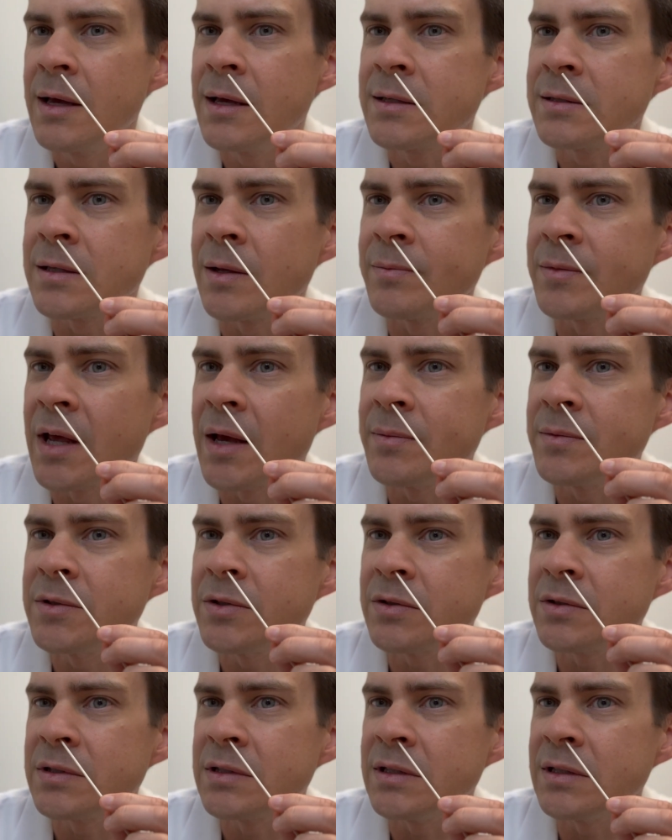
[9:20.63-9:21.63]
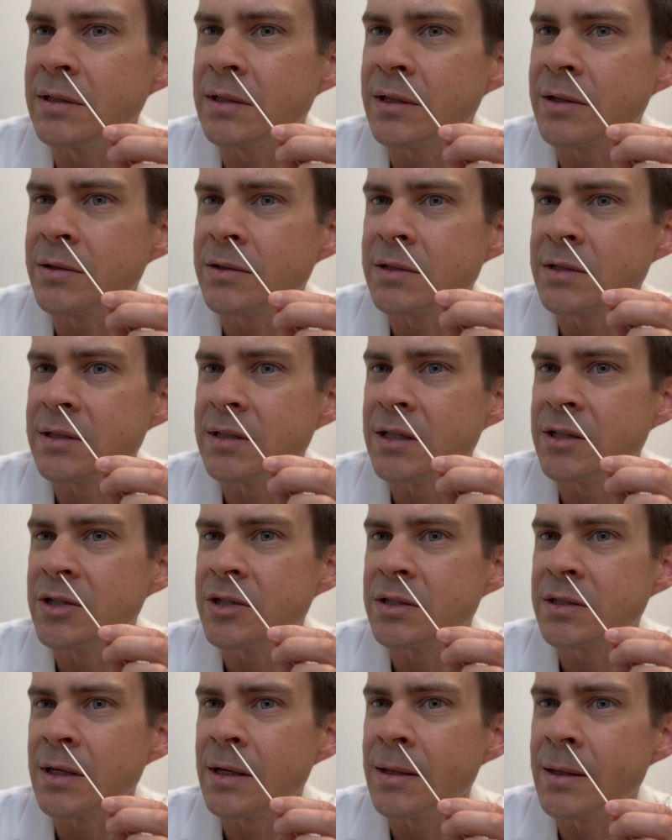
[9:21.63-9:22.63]
Sometimes you'll see little
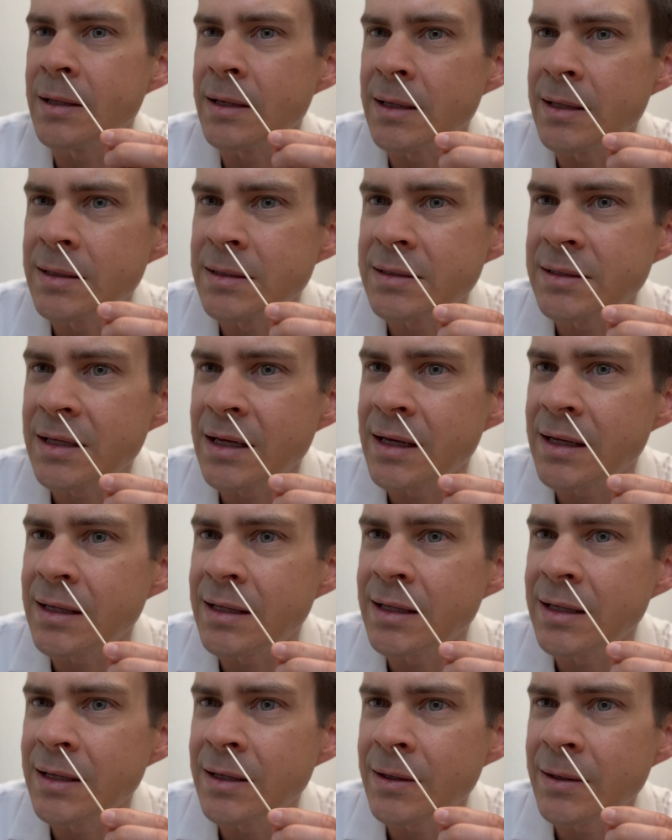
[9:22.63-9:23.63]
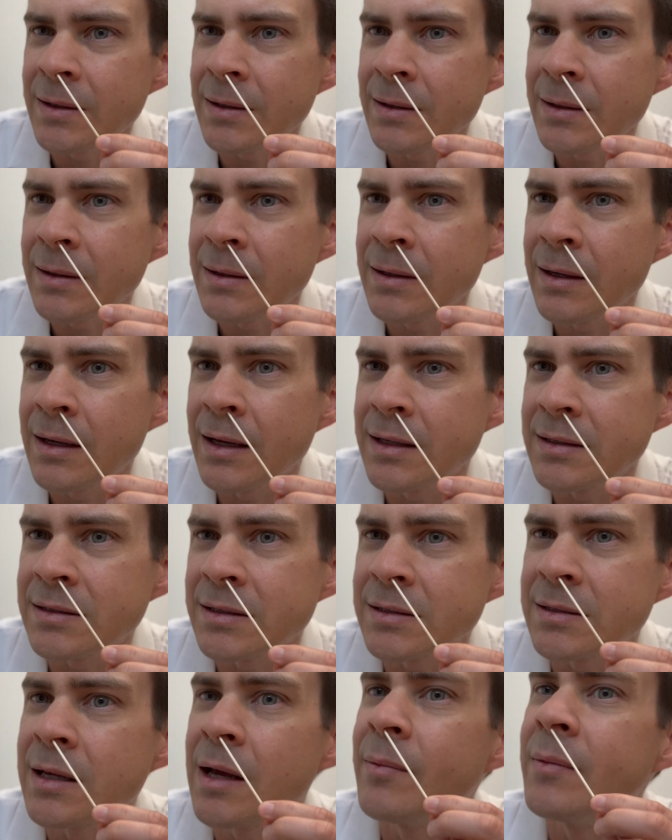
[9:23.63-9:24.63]
stitches on the inside here as
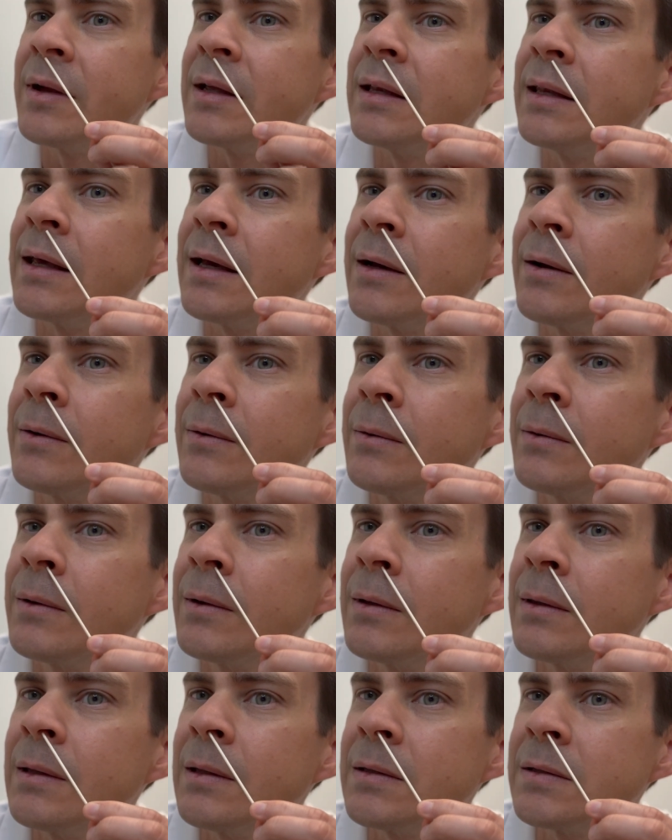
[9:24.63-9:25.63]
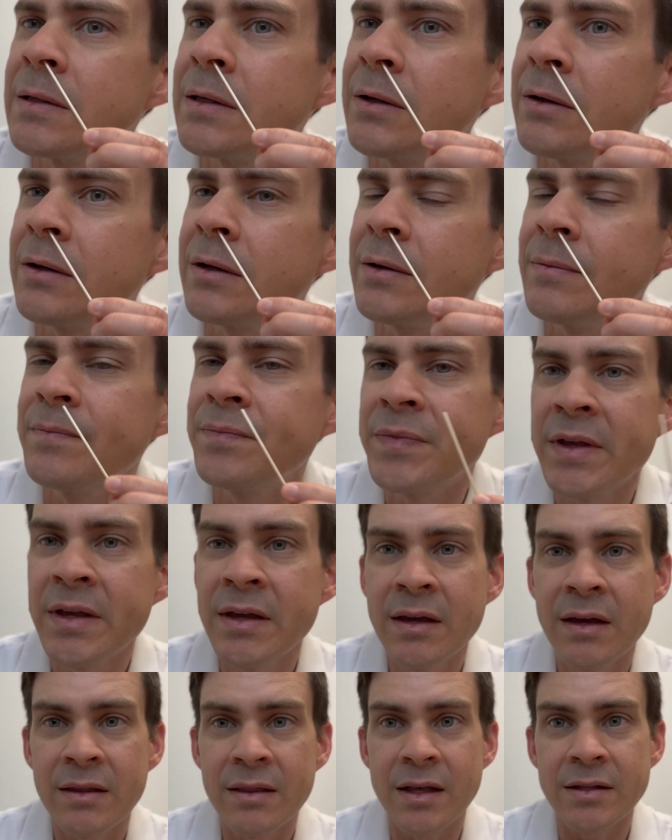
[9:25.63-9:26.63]
it's coming down in this area,
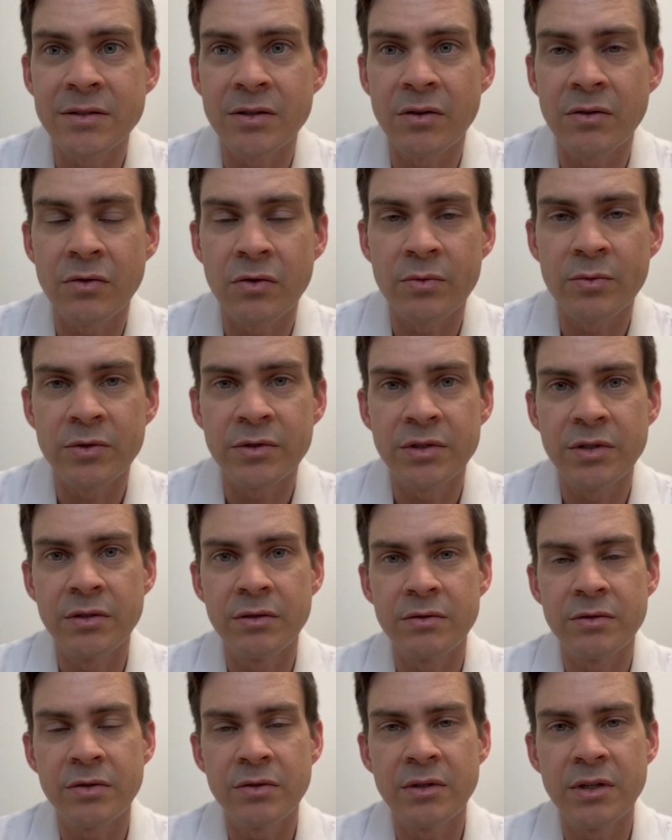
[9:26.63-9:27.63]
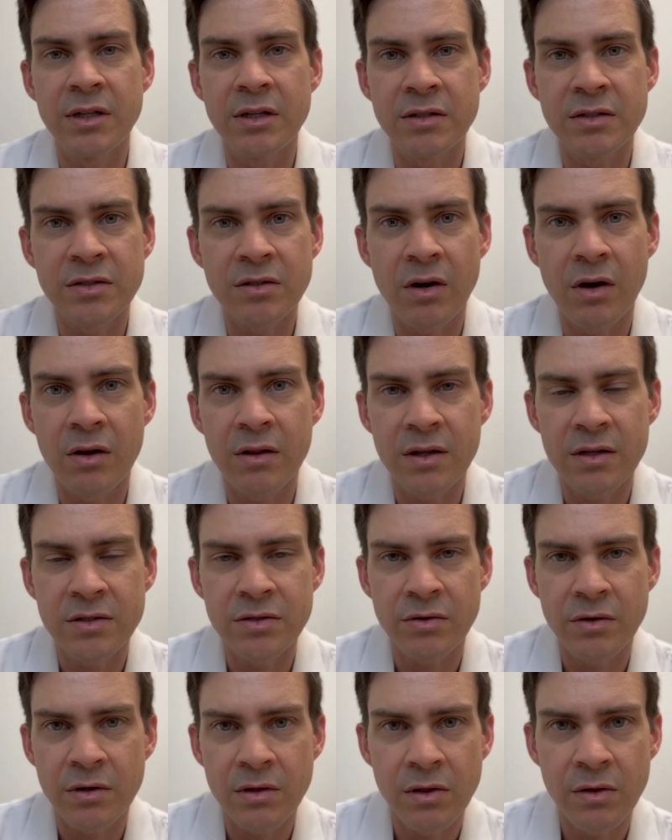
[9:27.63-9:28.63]
and that's all normal too. So in a scarless
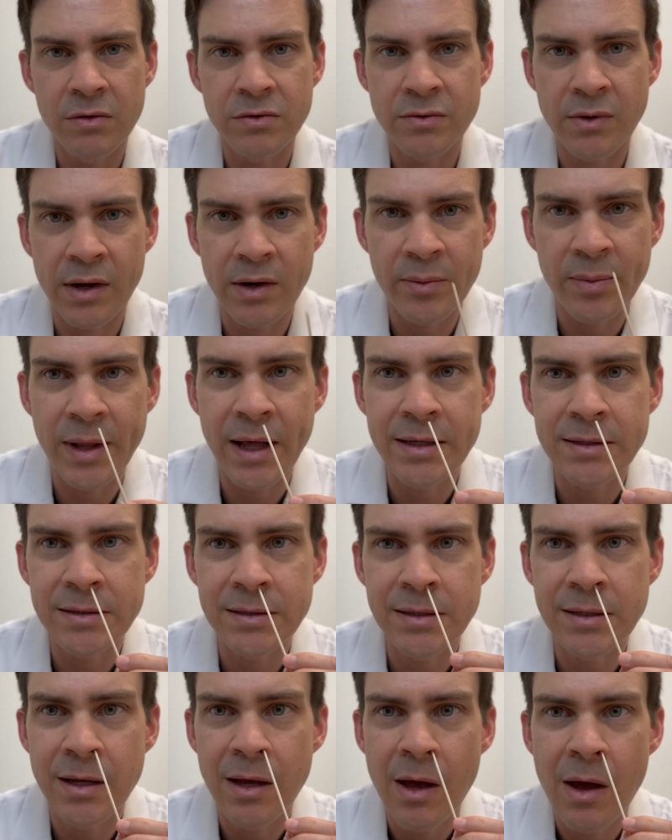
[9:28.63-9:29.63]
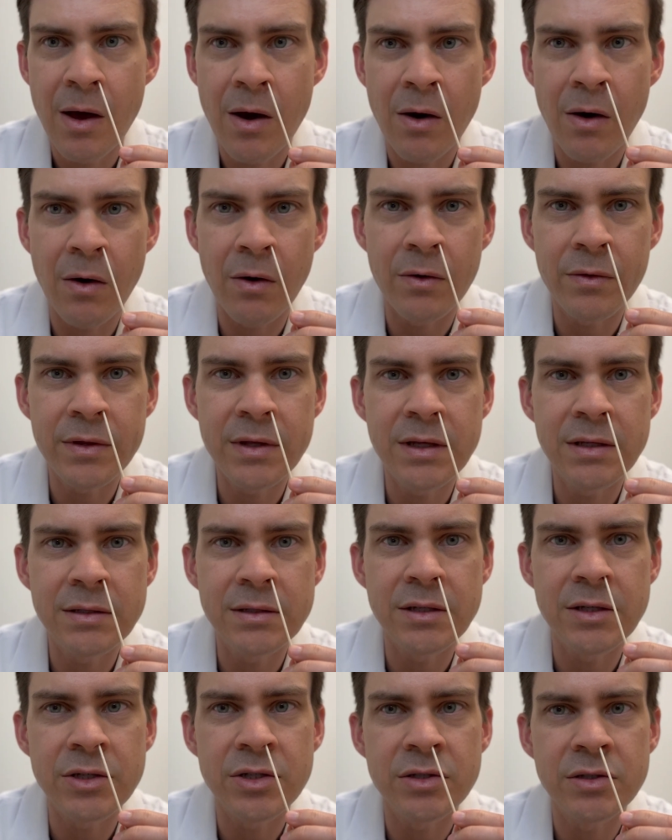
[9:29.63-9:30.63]
or a closed rhinoplasty, all the
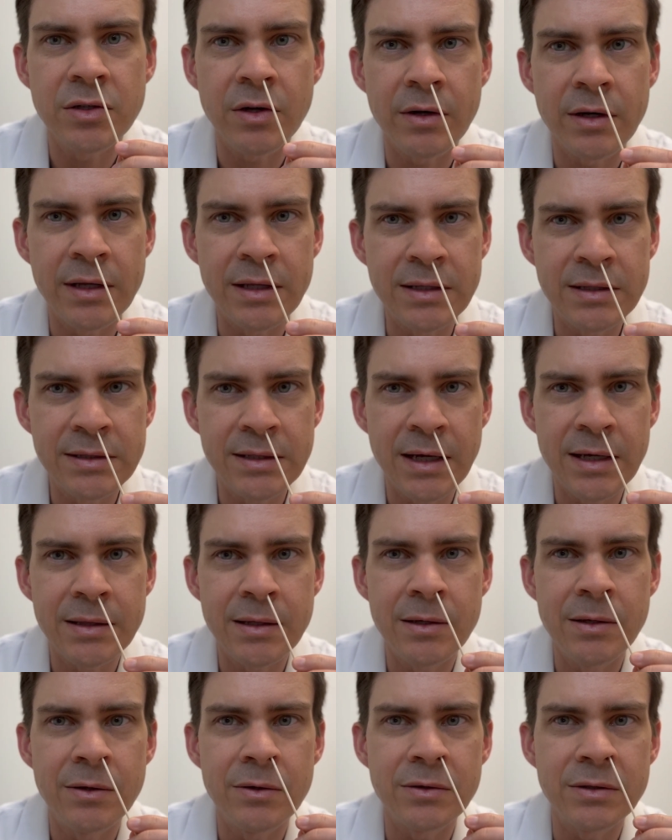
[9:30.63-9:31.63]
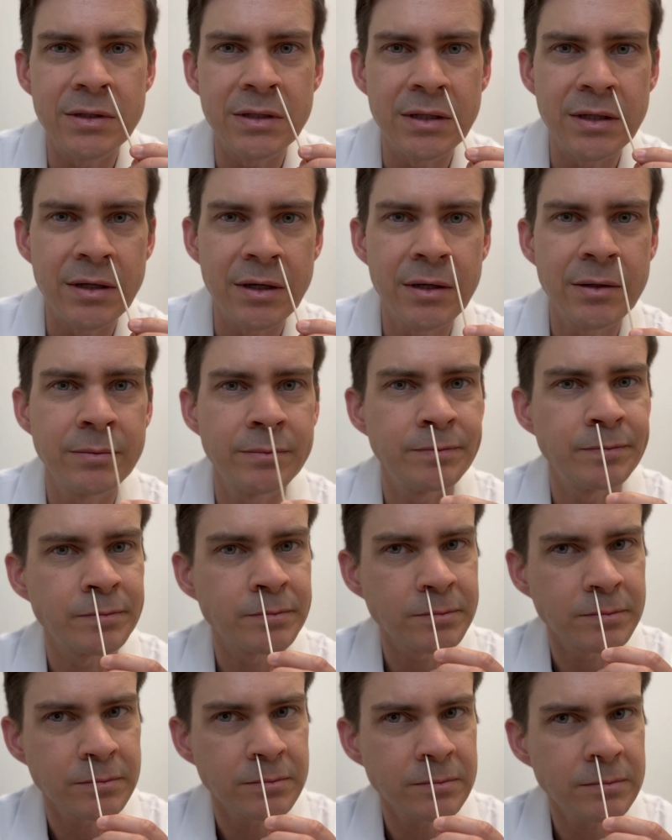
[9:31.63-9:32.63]
incisions are inside the nose here
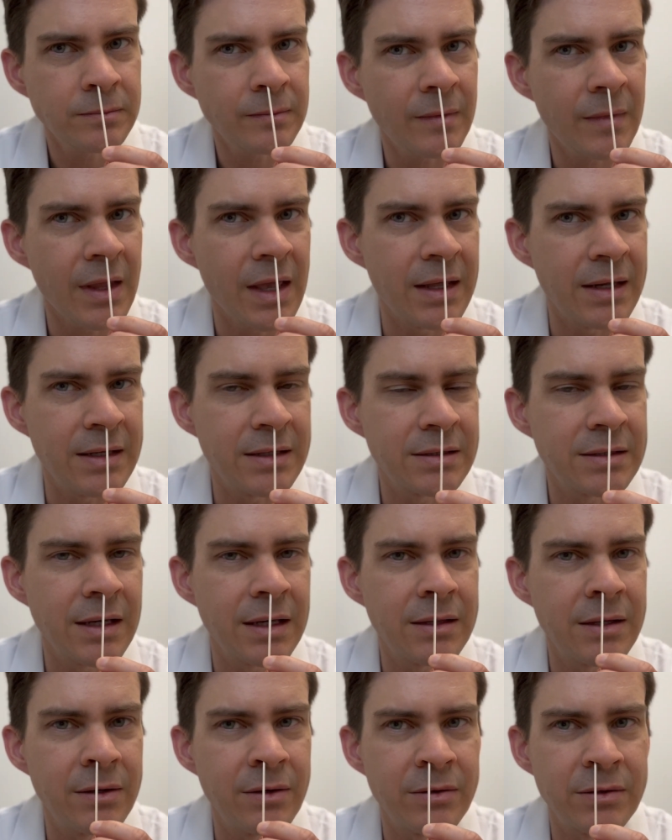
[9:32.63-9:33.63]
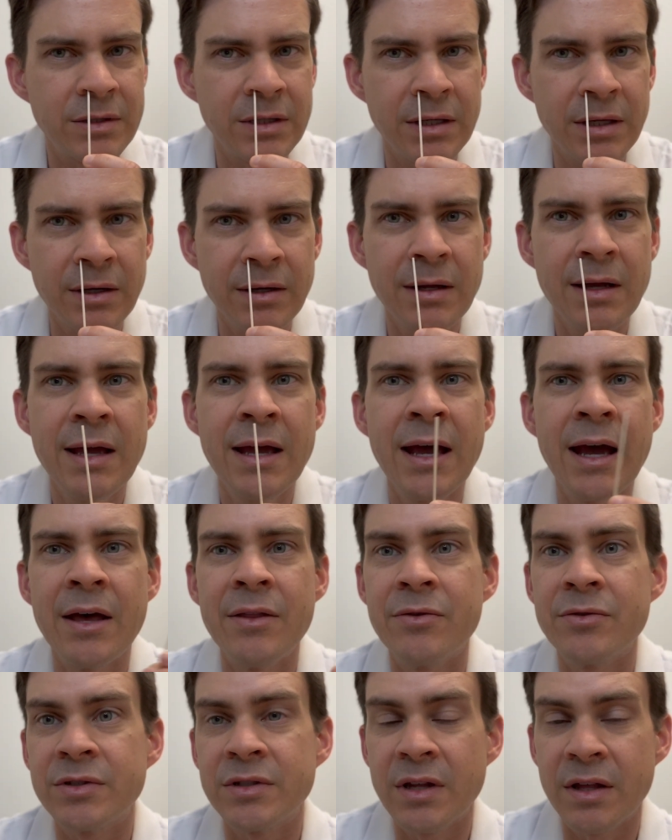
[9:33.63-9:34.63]
and inside the nose here, and
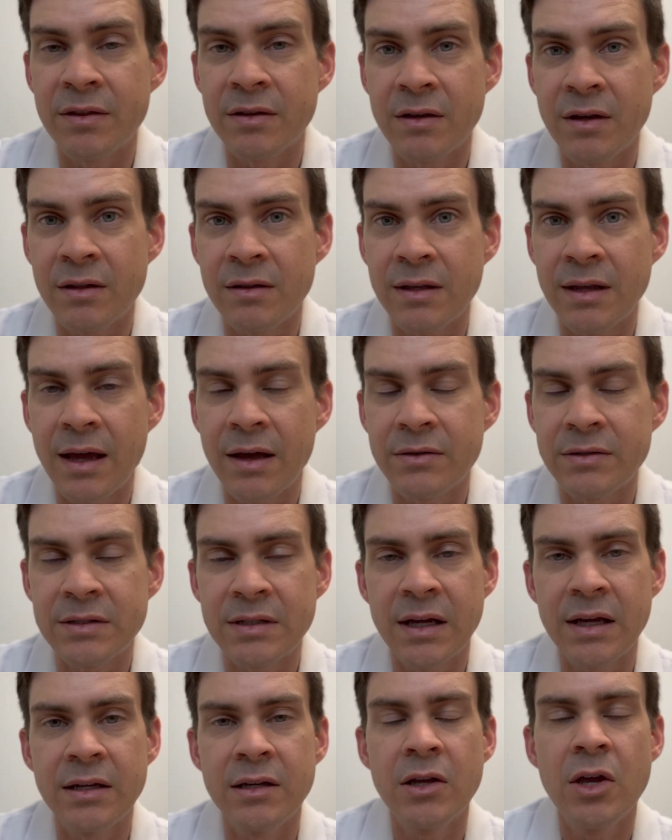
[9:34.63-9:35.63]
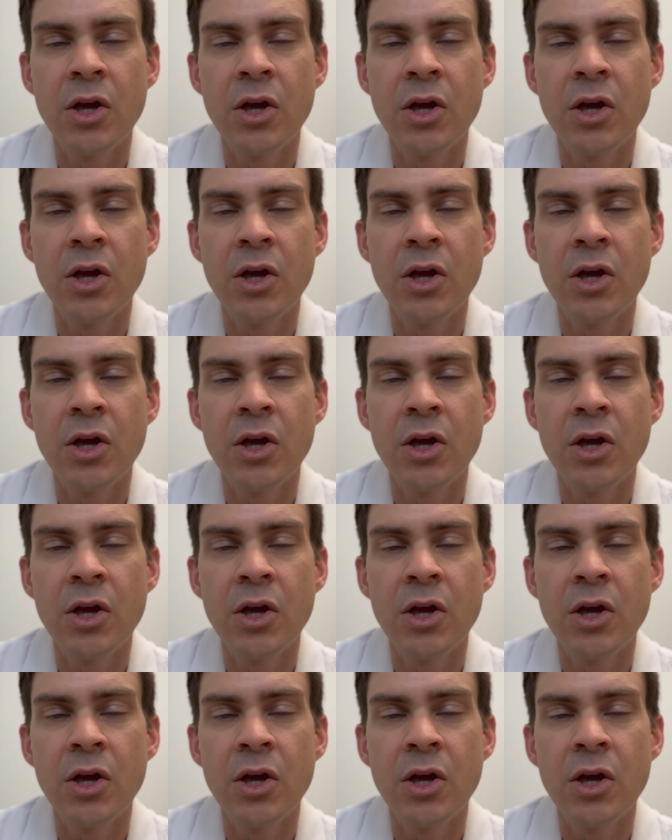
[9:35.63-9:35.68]
there's nothing on the outside.